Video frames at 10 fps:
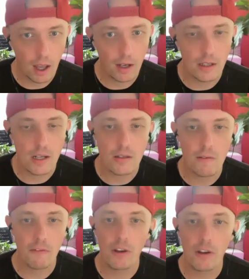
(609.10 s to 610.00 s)
and it
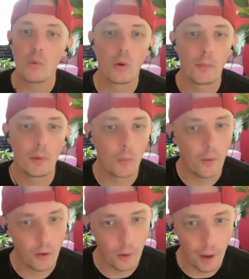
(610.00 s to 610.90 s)
doesn't feel warm and
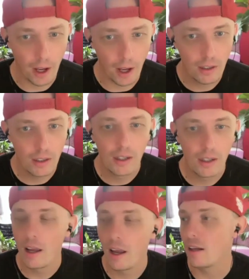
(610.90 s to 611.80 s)
welcoming
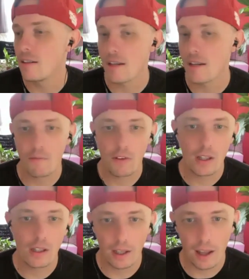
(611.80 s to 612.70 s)
and it doesn't
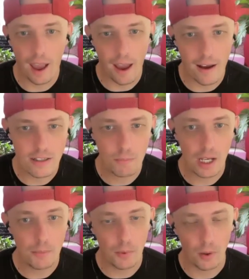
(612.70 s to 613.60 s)
feel like it has
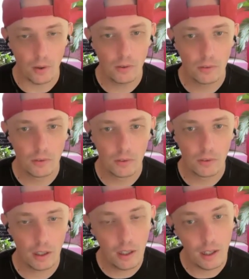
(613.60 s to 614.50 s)
people
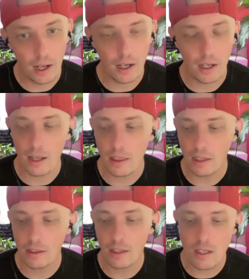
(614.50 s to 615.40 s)
in it and i
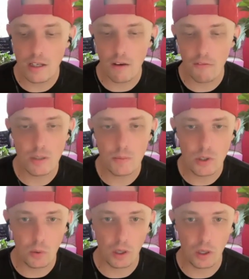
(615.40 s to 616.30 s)
think that's the difference
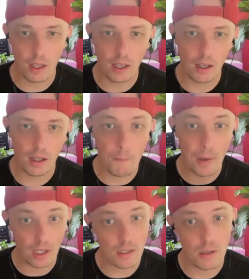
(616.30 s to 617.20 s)
between like an
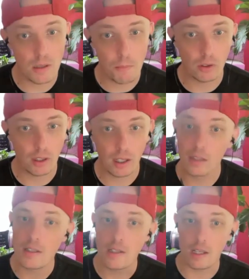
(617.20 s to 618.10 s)
abandoned building and
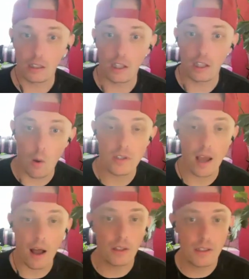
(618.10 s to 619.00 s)
the stanley
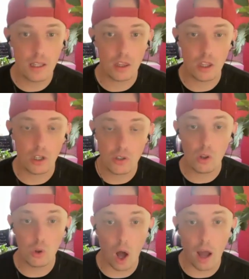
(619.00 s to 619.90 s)
hotel is that there's a
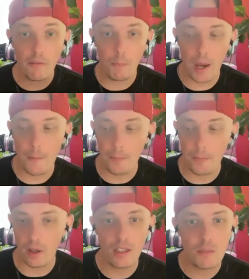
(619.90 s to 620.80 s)
lot of
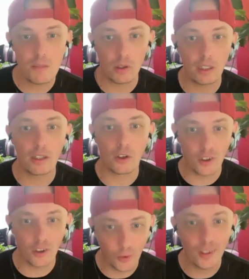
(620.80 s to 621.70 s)
people in this building that are
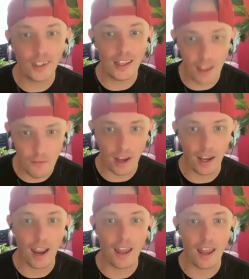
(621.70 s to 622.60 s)
currently
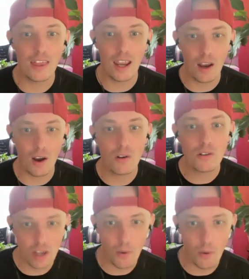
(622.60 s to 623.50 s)
living and they
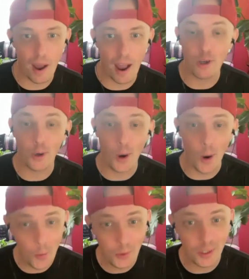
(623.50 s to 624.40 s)
also have their
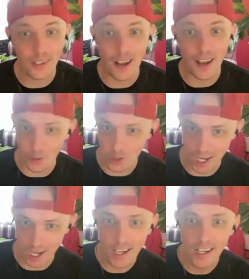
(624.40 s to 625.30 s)
own
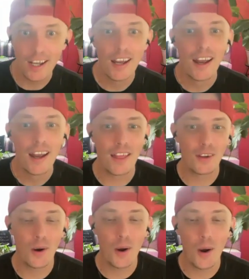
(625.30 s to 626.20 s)
energy and
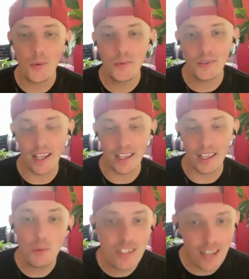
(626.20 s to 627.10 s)
their own like
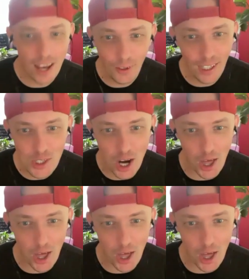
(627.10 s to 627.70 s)
they were scaring each